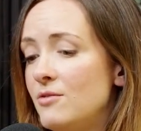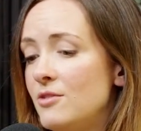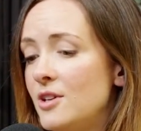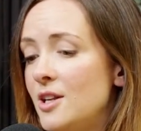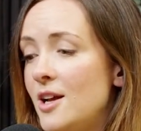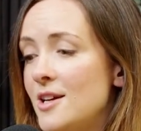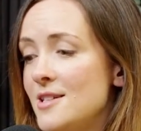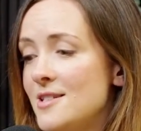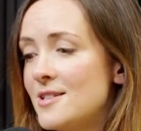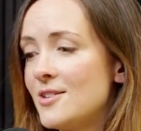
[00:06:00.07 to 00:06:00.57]

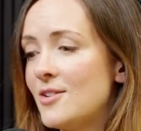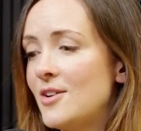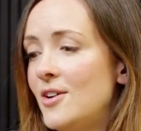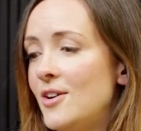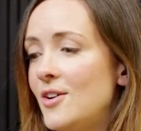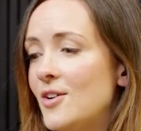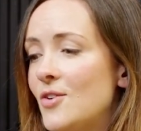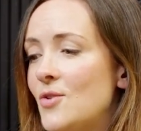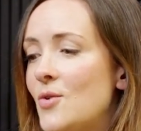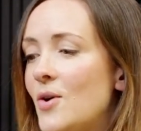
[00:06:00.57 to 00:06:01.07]
realized
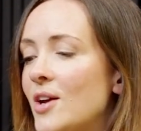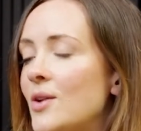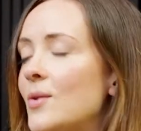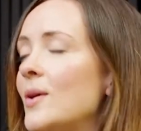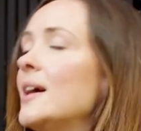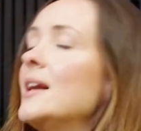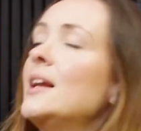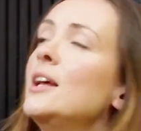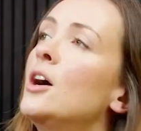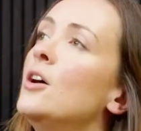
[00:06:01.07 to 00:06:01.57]
quite
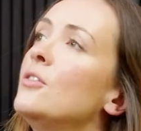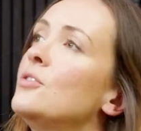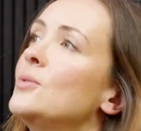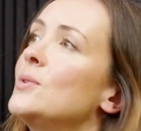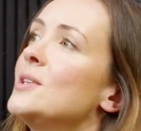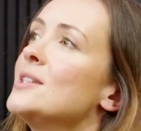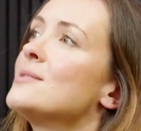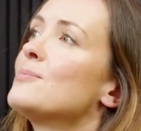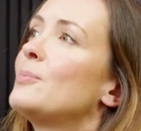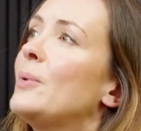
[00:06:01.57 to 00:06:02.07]
quickly
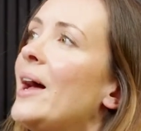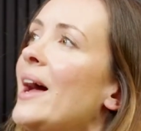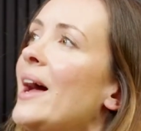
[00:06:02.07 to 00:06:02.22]
afterwards, but